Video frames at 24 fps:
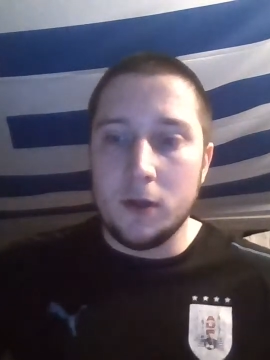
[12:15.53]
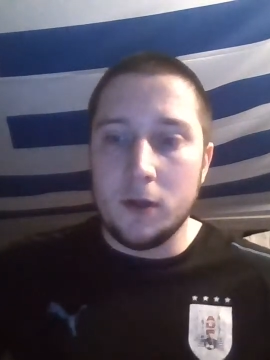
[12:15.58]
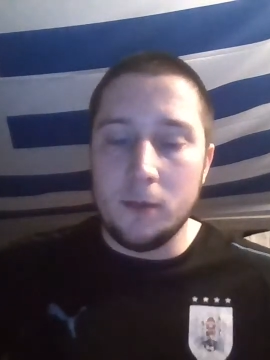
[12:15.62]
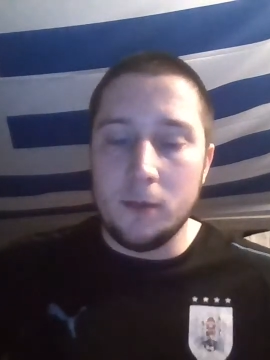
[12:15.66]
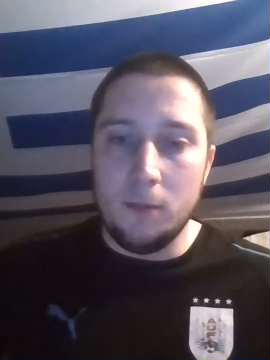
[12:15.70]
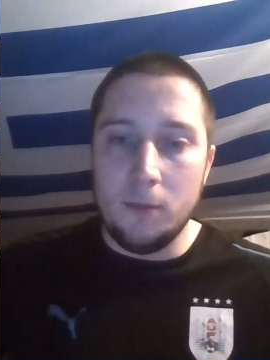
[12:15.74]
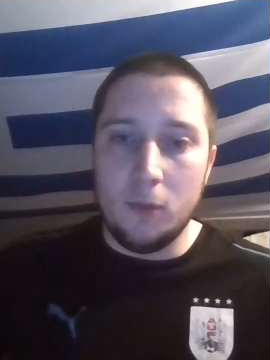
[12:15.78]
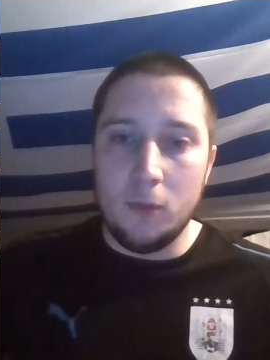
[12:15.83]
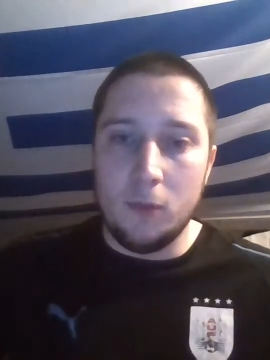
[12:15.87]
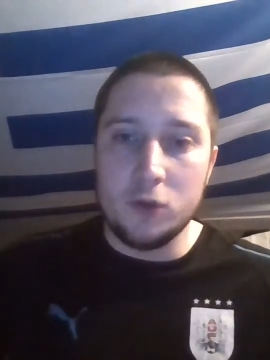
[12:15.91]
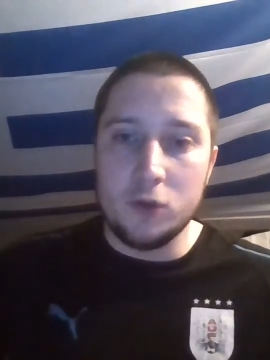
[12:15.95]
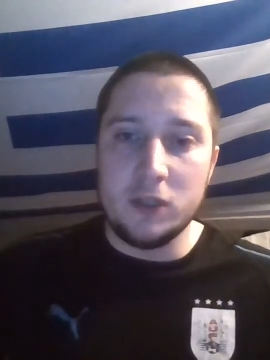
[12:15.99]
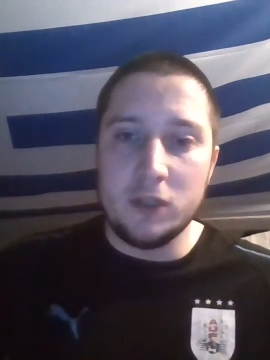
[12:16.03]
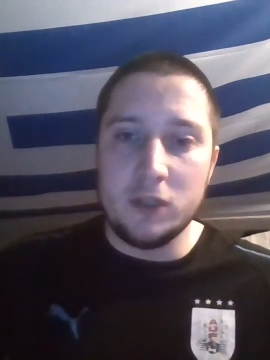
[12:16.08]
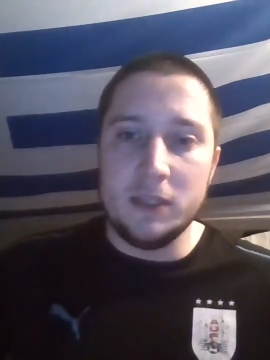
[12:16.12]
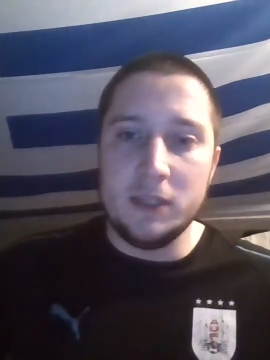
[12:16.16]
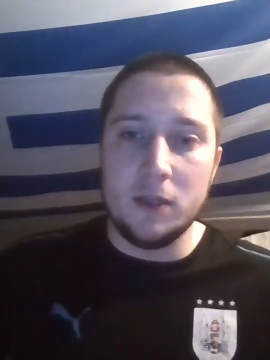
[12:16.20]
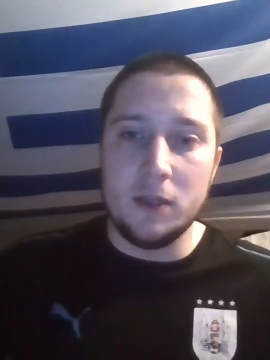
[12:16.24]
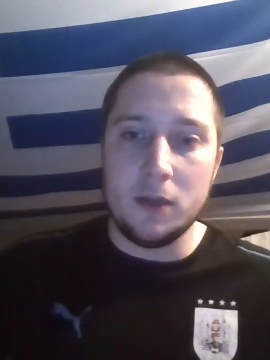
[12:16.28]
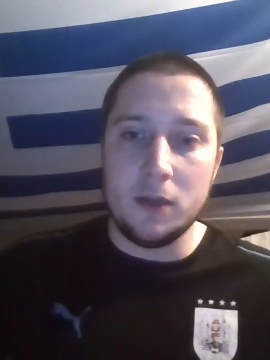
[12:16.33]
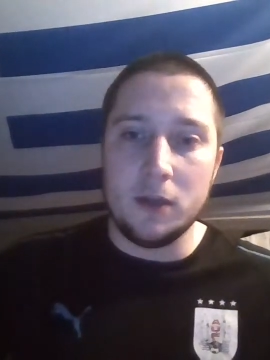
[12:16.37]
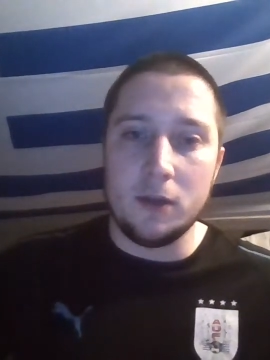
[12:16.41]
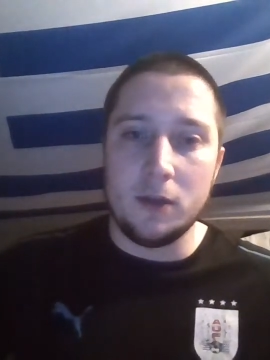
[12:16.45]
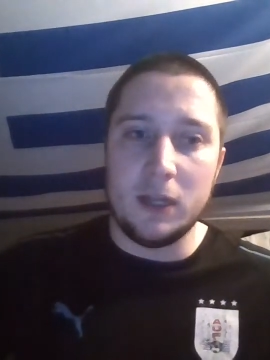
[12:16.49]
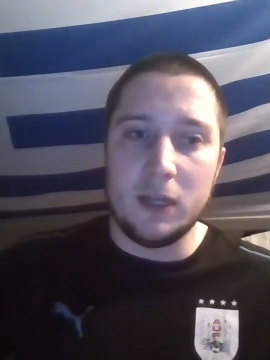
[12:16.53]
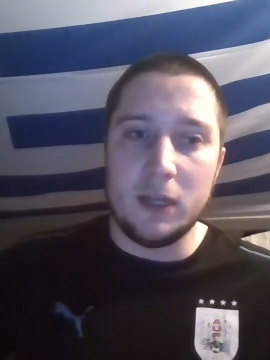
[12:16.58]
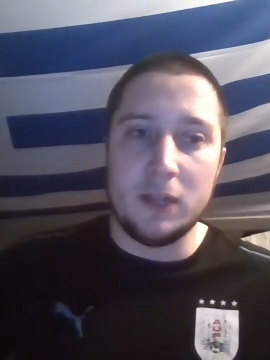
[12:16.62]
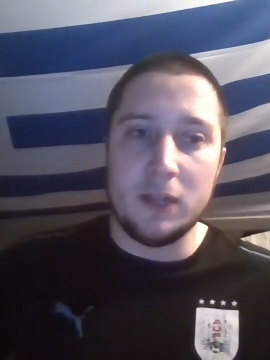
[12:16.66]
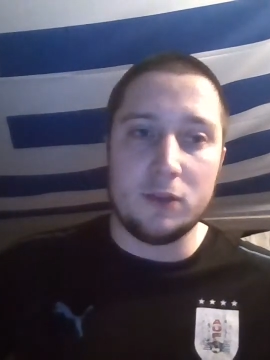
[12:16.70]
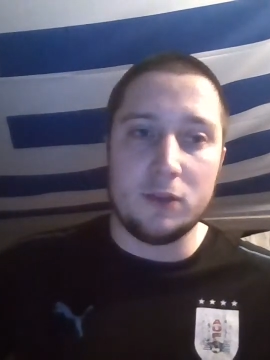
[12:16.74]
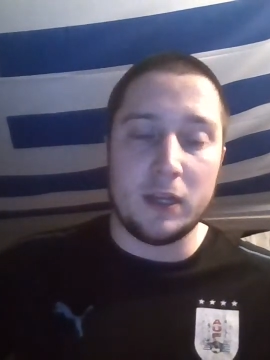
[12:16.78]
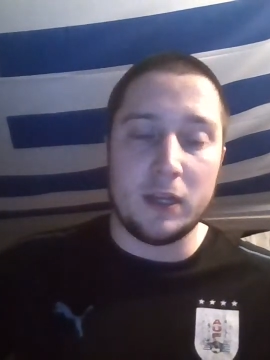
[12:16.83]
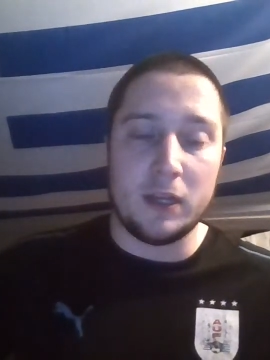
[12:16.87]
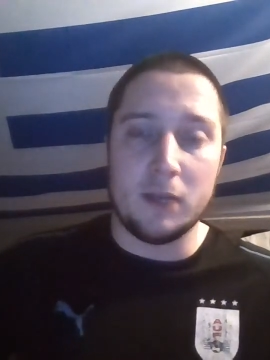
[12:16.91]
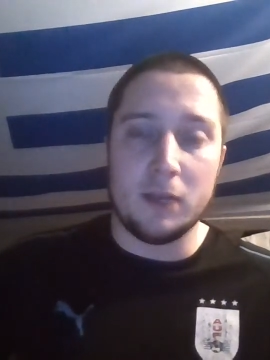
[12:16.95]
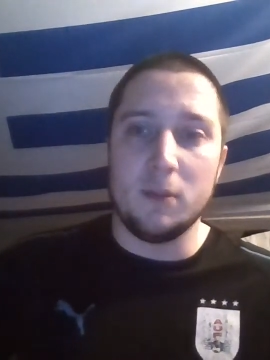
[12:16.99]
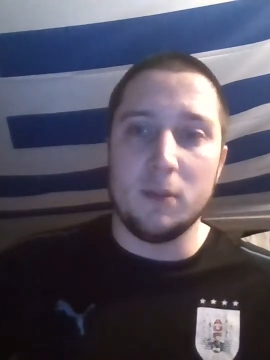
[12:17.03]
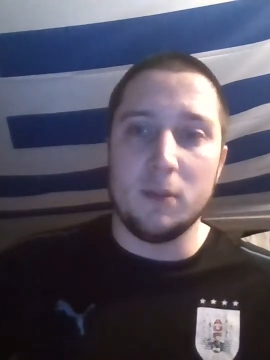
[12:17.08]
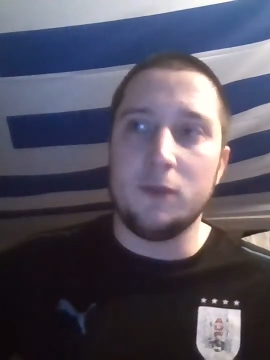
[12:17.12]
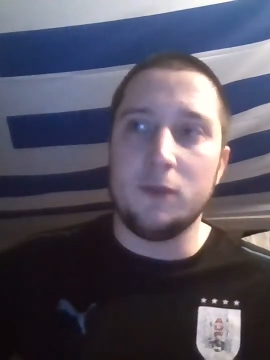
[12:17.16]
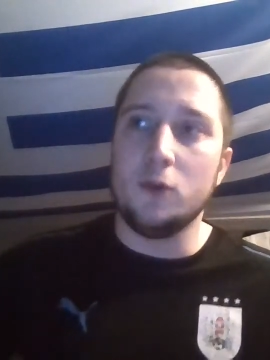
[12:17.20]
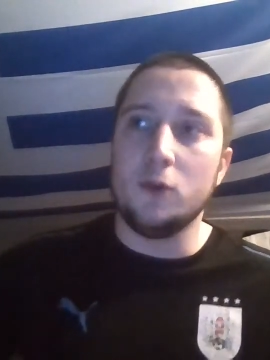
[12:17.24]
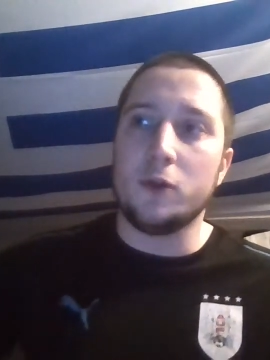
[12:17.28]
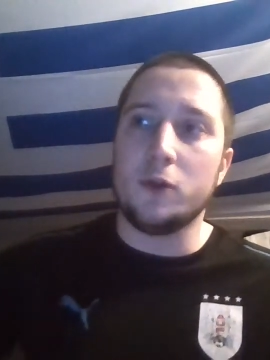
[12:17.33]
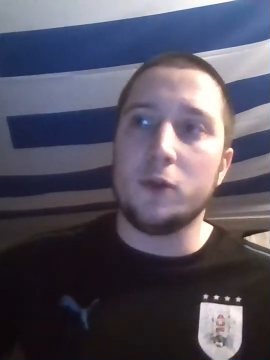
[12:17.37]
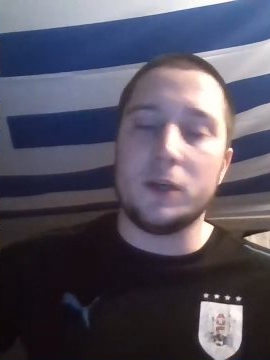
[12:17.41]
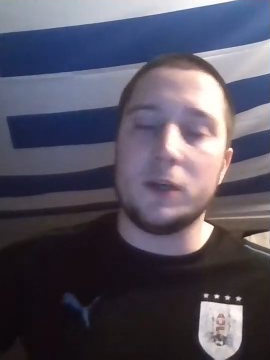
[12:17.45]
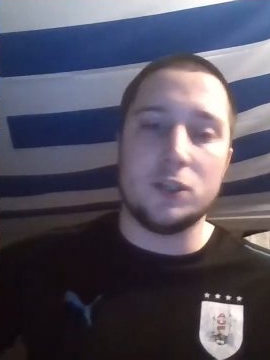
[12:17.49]
Mostly the attacking
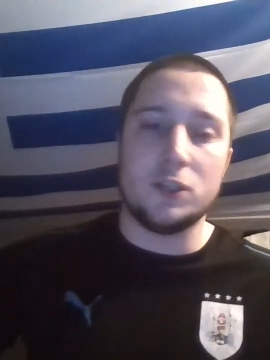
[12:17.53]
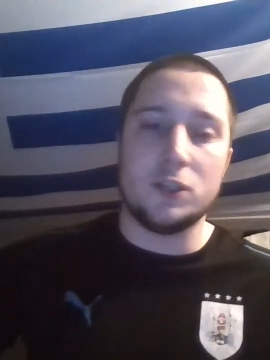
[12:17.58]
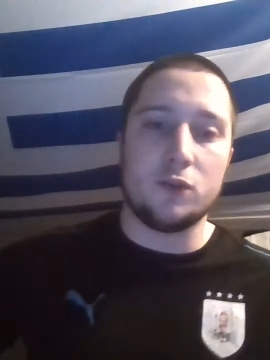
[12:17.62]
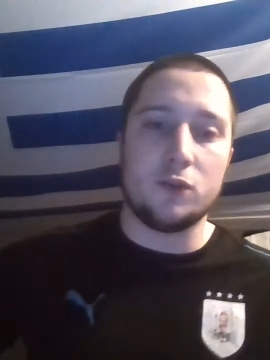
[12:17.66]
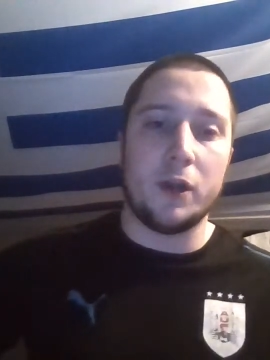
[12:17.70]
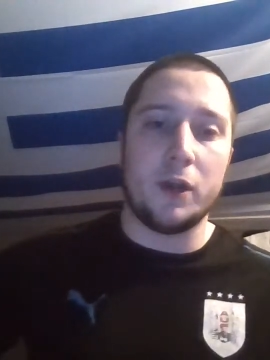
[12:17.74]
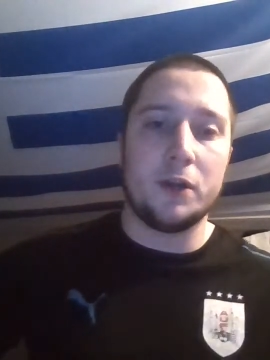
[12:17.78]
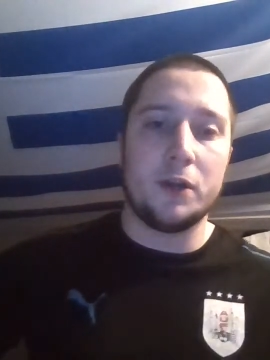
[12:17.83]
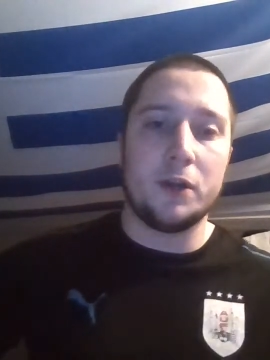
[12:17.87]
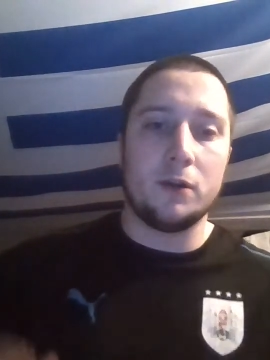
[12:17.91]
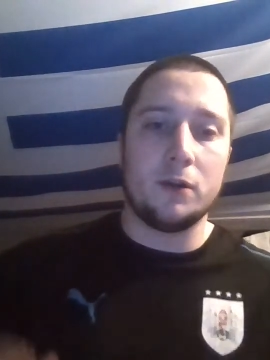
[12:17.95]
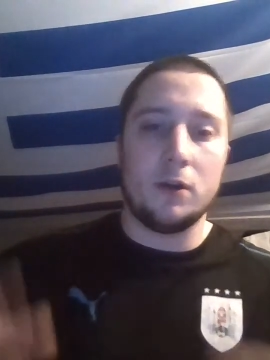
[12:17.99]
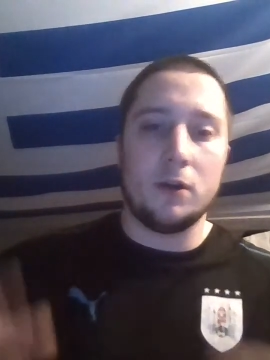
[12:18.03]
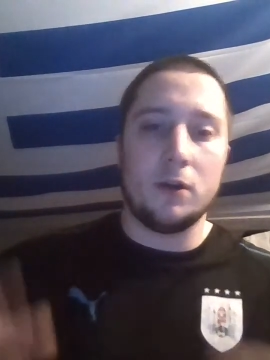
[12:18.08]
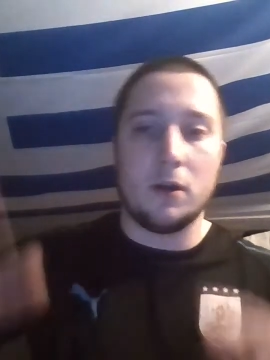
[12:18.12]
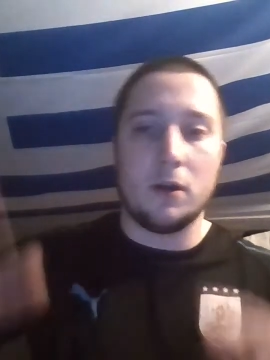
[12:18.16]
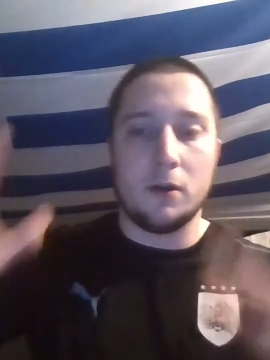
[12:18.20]
midfielder and the striker